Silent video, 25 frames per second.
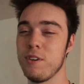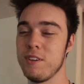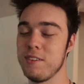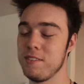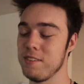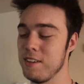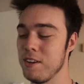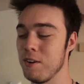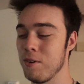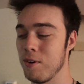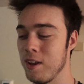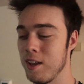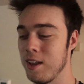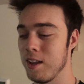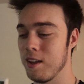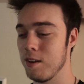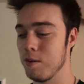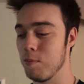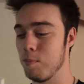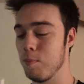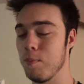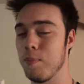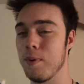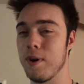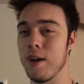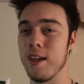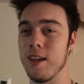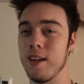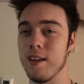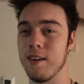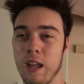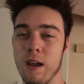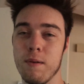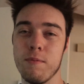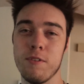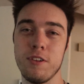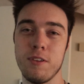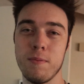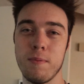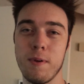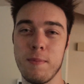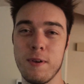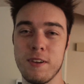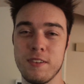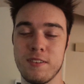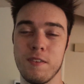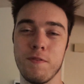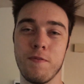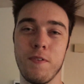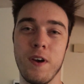which is annoying, but I'm gonna do my
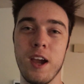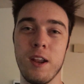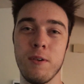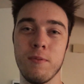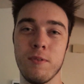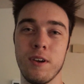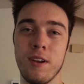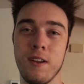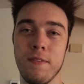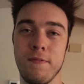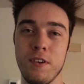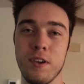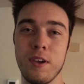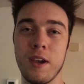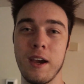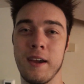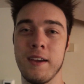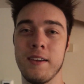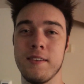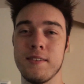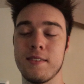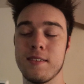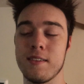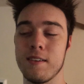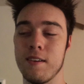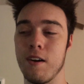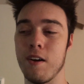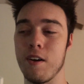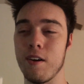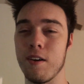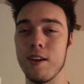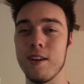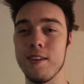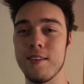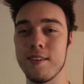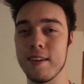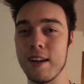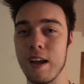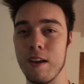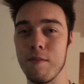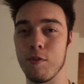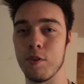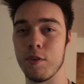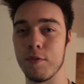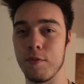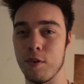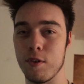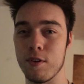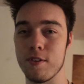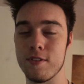best to find one. If you guys are into
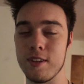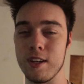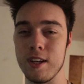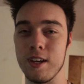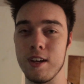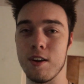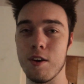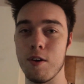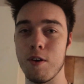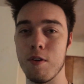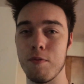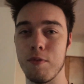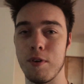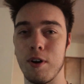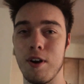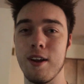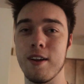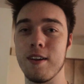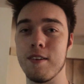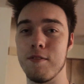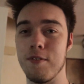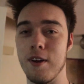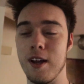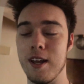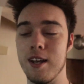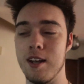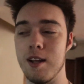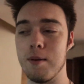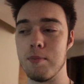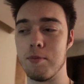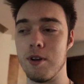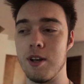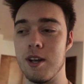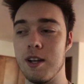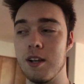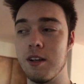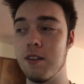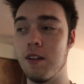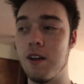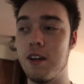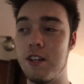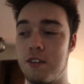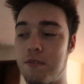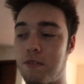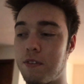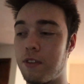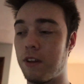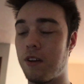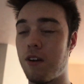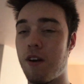944s and you know where I could find an upgraded clutch
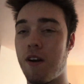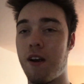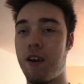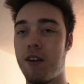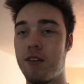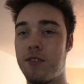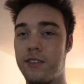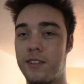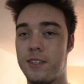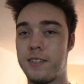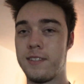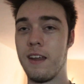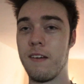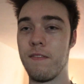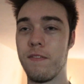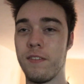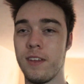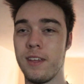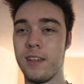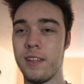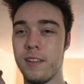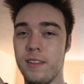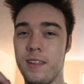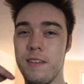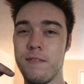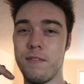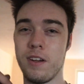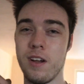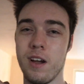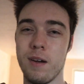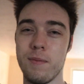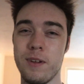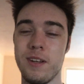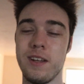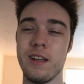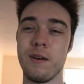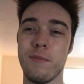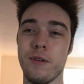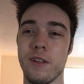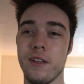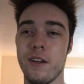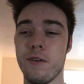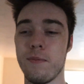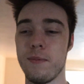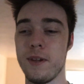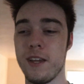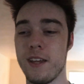for the car, just definitely leave a comment down below,